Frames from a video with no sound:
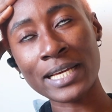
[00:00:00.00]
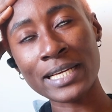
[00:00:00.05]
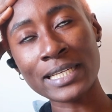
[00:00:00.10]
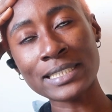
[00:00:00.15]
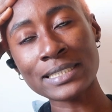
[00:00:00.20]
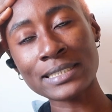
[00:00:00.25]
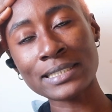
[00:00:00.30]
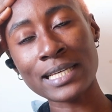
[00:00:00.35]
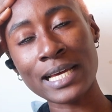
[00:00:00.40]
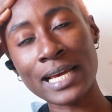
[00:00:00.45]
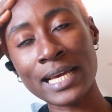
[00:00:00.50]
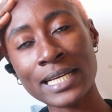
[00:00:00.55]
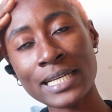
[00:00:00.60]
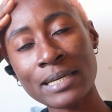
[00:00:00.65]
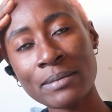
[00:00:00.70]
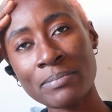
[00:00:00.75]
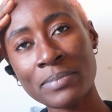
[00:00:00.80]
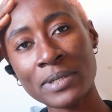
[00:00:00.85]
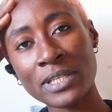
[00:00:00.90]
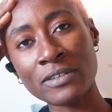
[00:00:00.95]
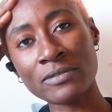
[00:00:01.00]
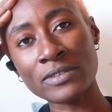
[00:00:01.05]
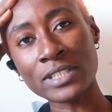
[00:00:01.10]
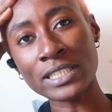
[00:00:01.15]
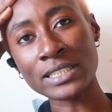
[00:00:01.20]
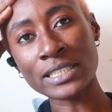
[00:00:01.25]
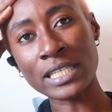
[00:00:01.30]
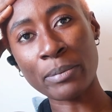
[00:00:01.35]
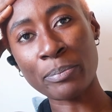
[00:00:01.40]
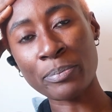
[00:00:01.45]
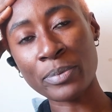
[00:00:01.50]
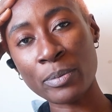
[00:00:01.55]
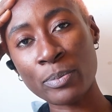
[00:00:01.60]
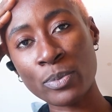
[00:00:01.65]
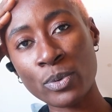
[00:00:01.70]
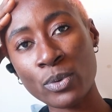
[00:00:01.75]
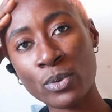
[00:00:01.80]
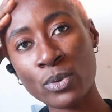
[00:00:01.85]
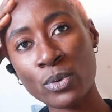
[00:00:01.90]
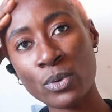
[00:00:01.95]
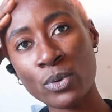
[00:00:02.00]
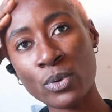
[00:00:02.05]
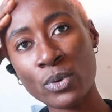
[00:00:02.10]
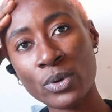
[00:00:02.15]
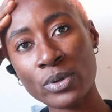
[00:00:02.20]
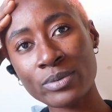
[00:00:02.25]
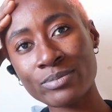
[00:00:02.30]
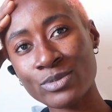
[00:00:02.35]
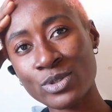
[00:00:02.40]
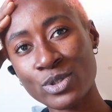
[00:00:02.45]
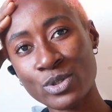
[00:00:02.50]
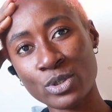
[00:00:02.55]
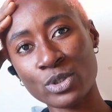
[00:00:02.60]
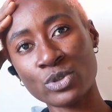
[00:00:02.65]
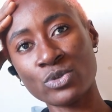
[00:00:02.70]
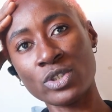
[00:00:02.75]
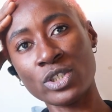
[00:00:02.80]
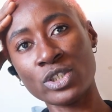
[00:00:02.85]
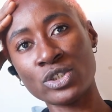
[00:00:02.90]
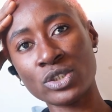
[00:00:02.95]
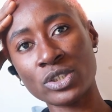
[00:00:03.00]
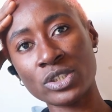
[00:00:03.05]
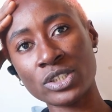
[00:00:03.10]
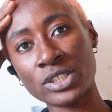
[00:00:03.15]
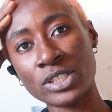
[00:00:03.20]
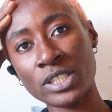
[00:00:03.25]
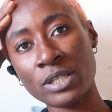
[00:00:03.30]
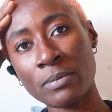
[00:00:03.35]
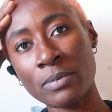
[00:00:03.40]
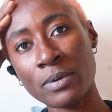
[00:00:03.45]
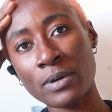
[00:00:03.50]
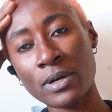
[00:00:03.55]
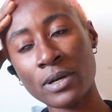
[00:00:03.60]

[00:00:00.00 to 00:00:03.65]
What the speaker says: I can't believe that there are people in such relationship.